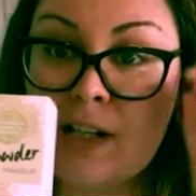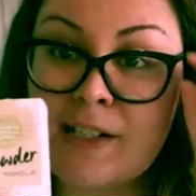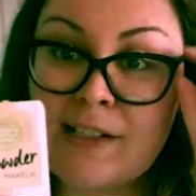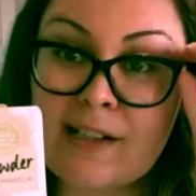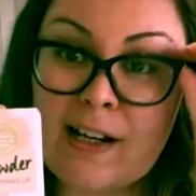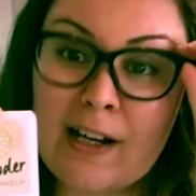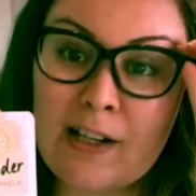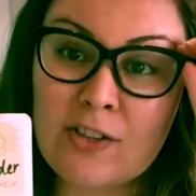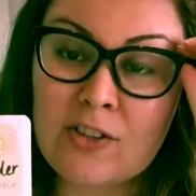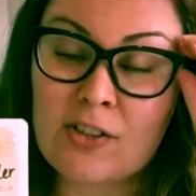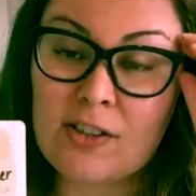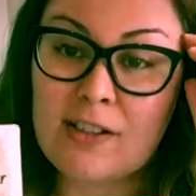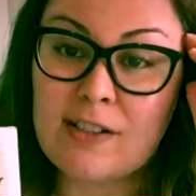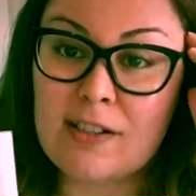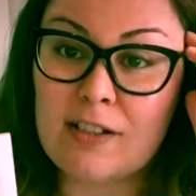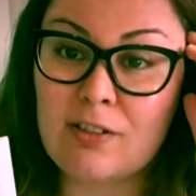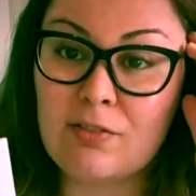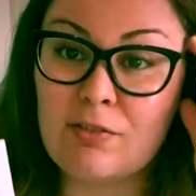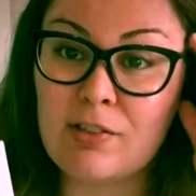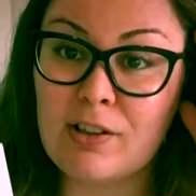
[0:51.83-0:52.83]
I actually
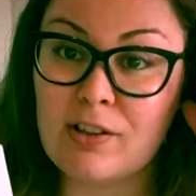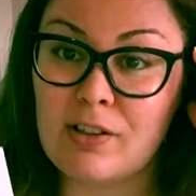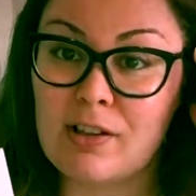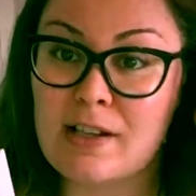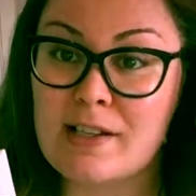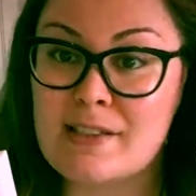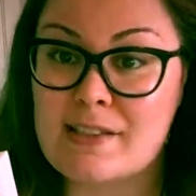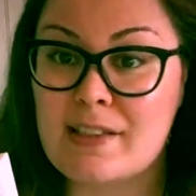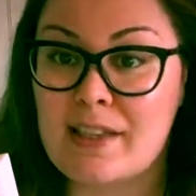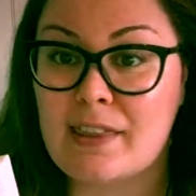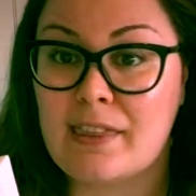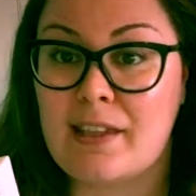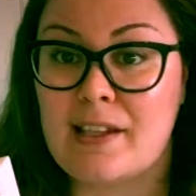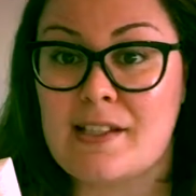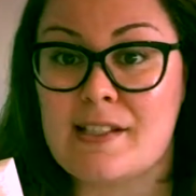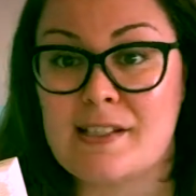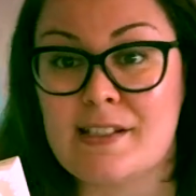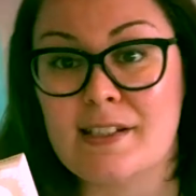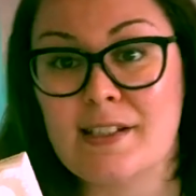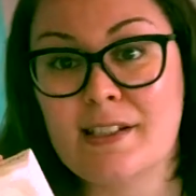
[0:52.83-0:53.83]
didn't realize that
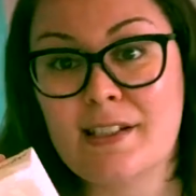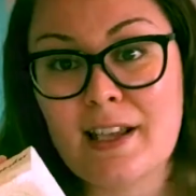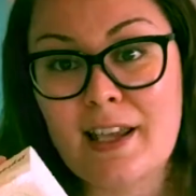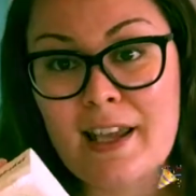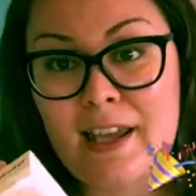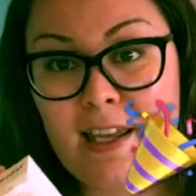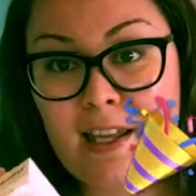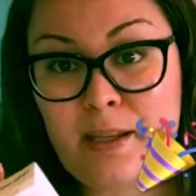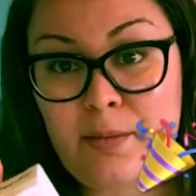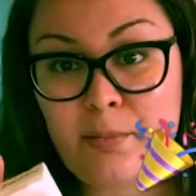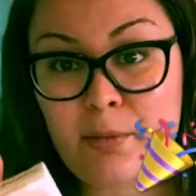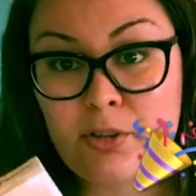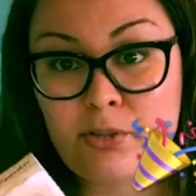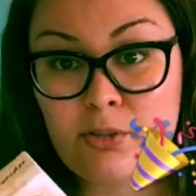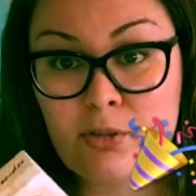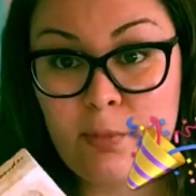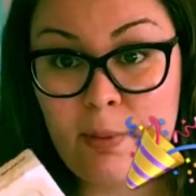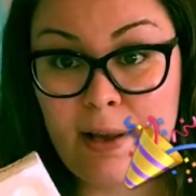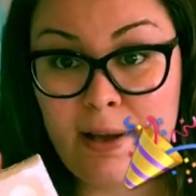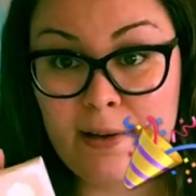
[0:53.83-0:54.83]
they did a
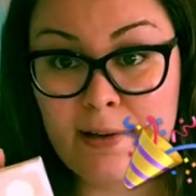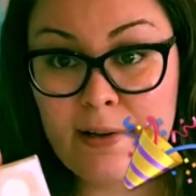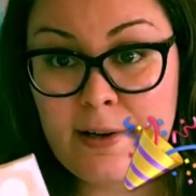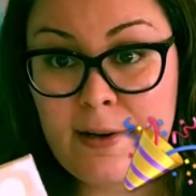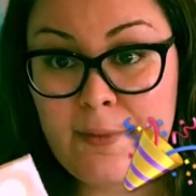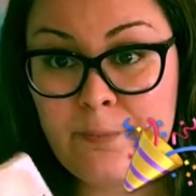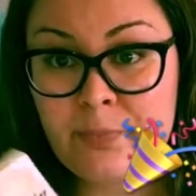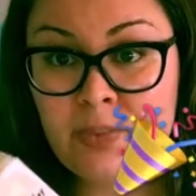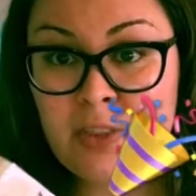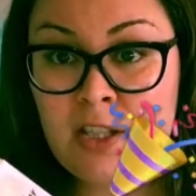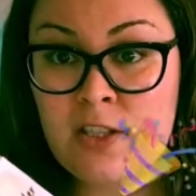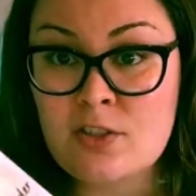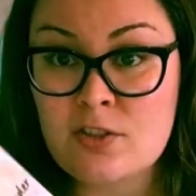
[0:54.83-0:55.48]
mineral powder,